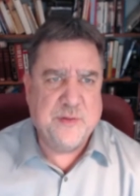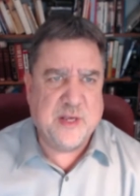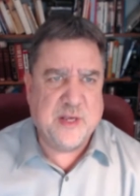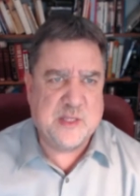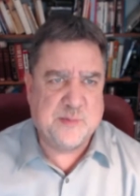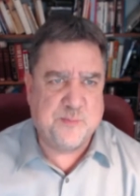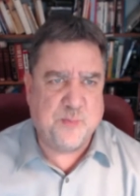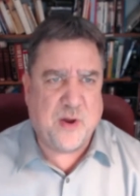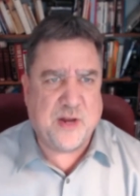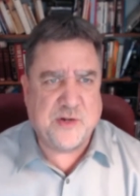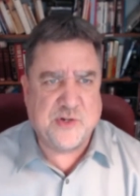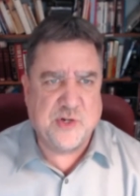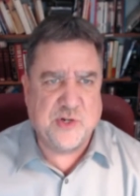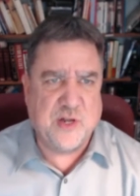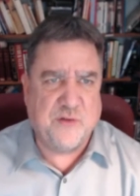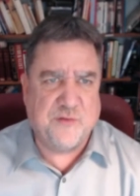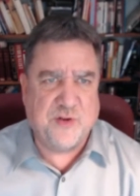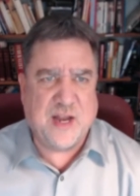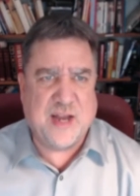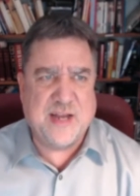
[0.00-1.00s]
the expression
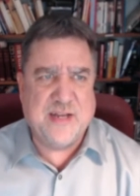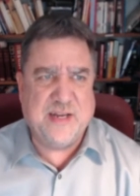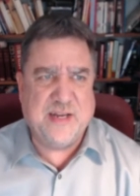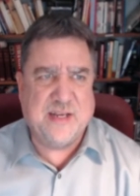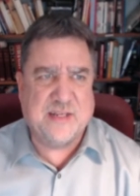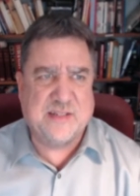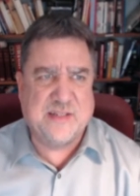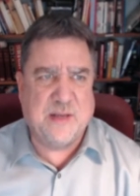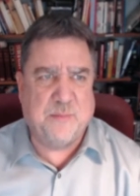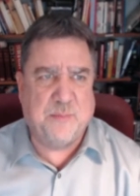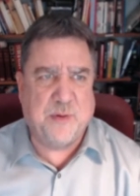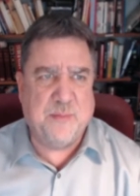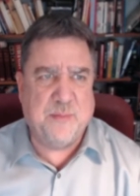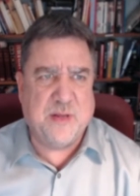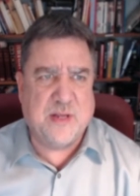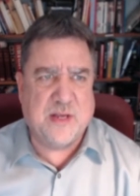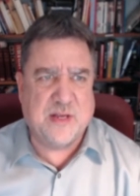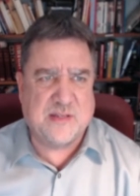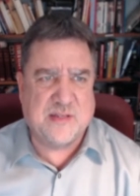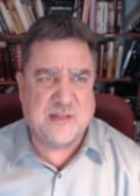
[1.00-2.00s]
of an idea simply
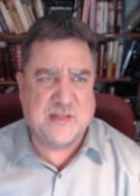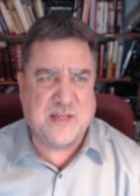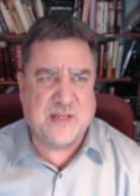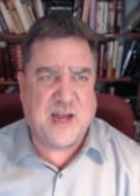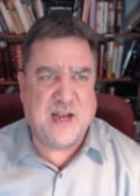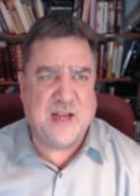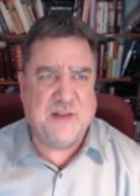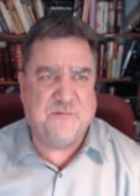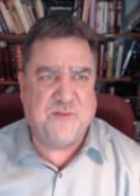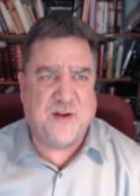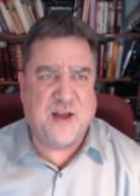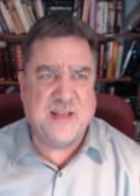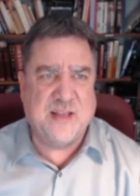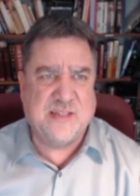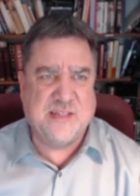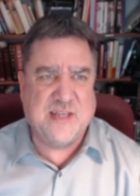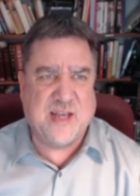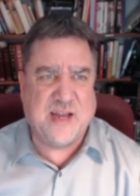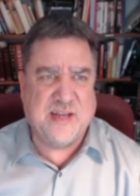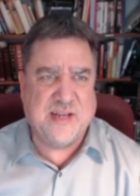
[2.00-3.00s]
because society
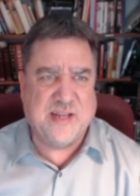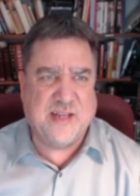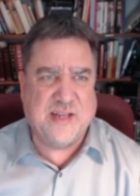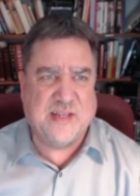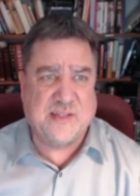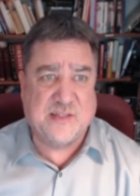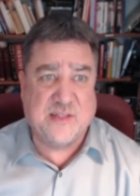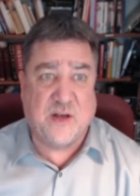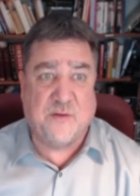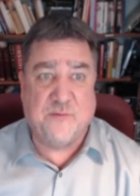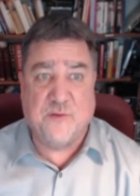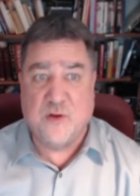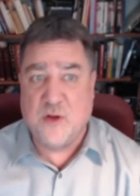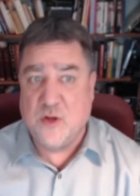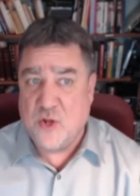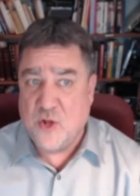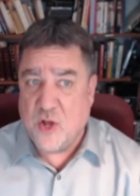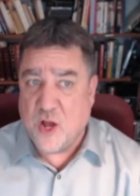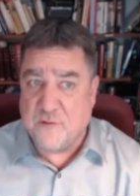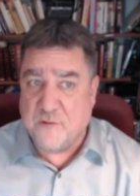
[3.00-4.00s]
finds the idea itself
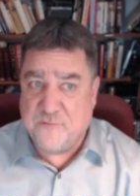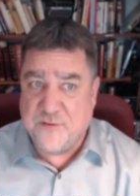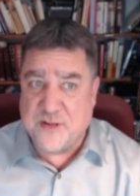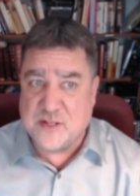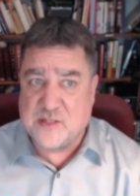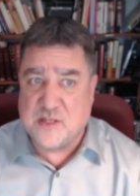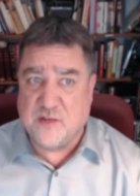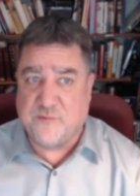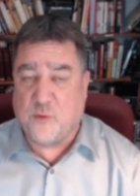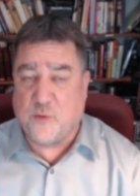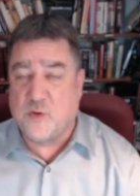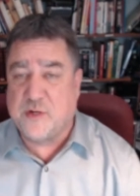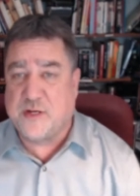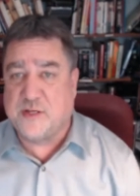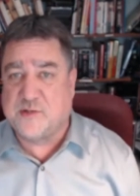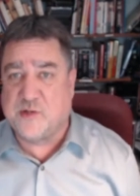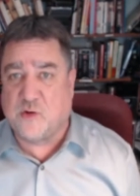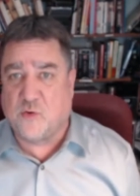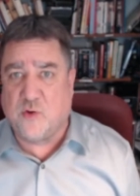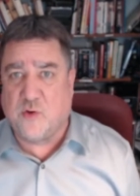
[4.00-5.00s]
offensive or
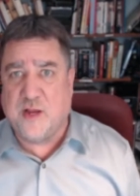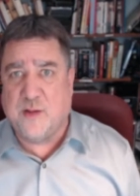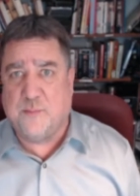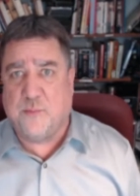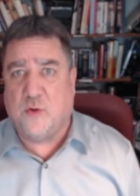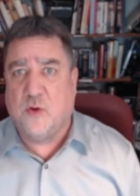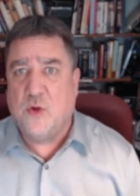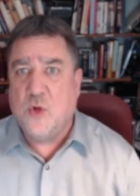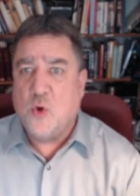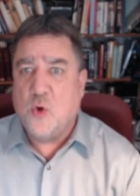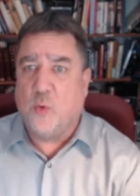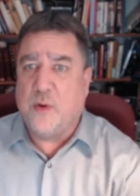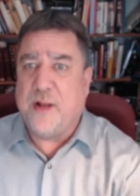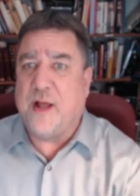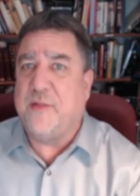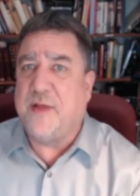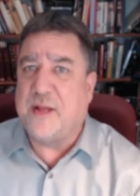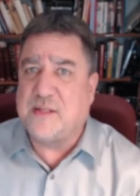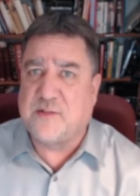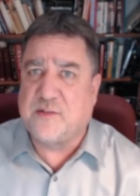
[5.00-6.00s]
disagreeable." Well,
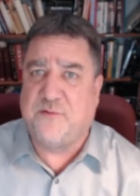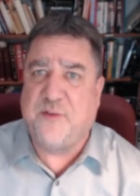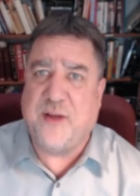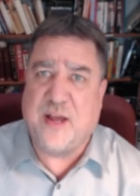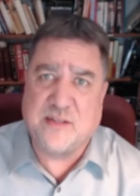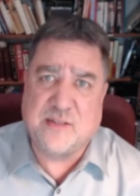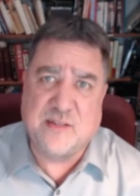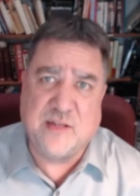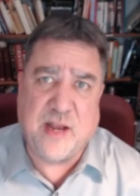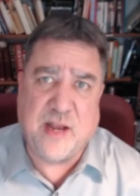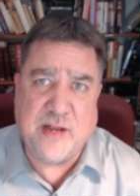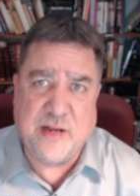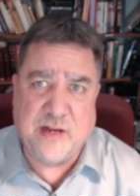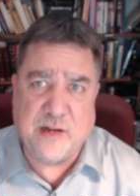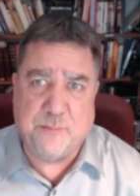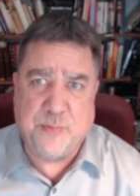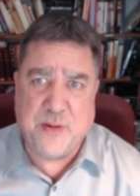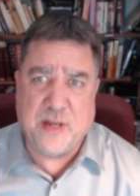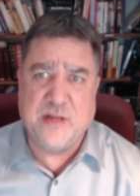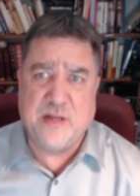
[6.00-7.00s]
now that's a fascinating
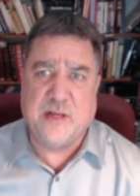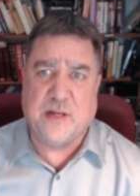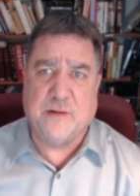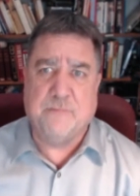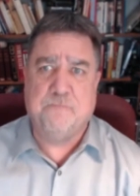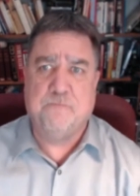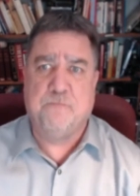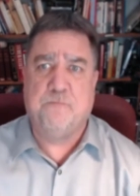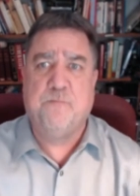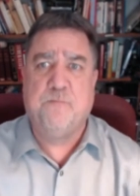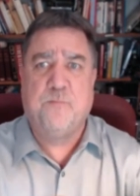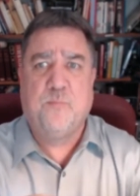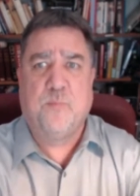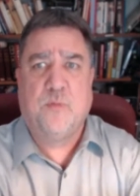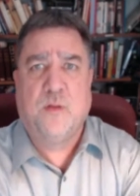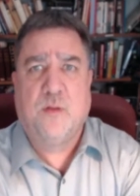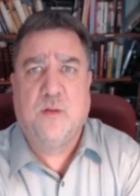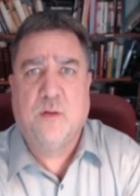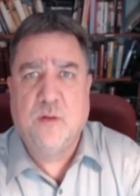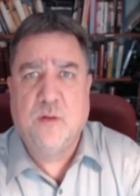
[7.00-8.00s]
opinion.
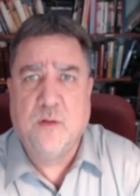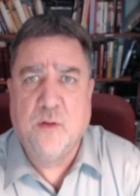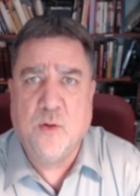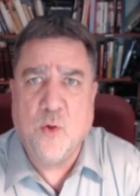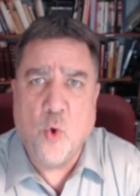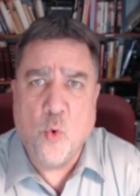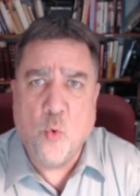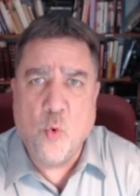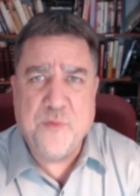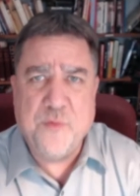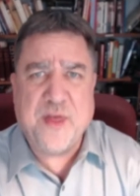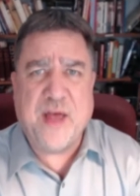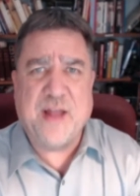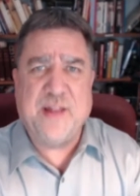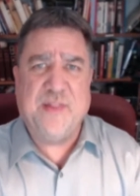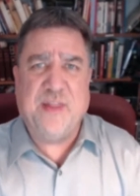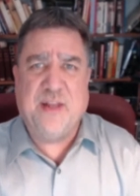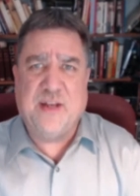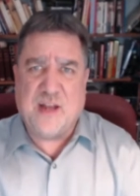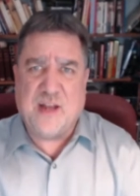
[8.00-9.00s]
Would
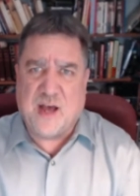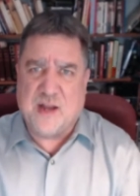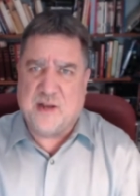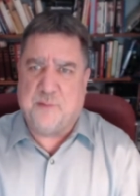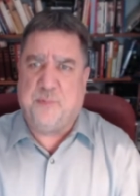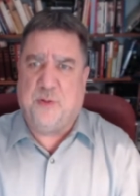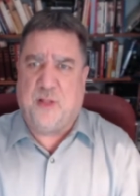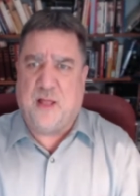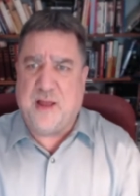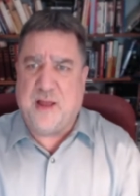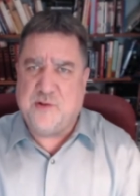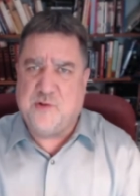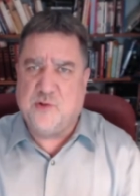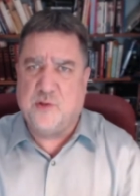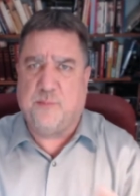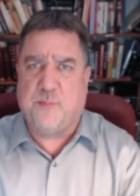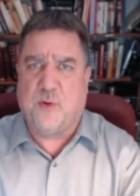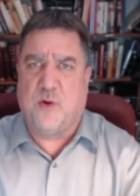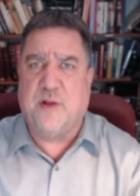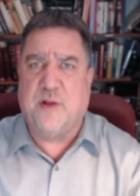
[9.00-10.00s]
that then not apply to
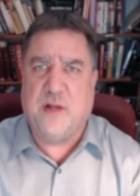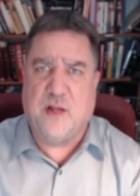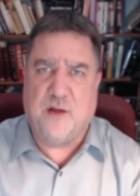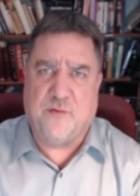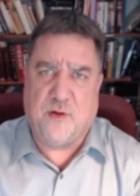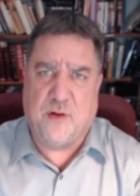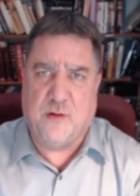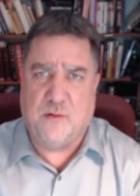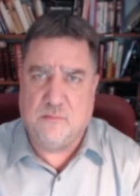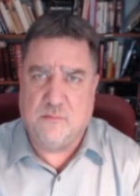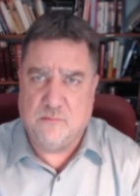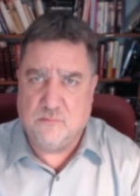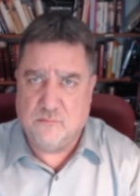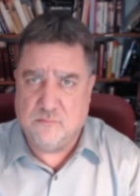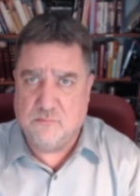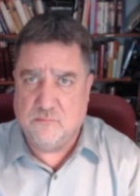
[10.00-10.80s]
the burning of a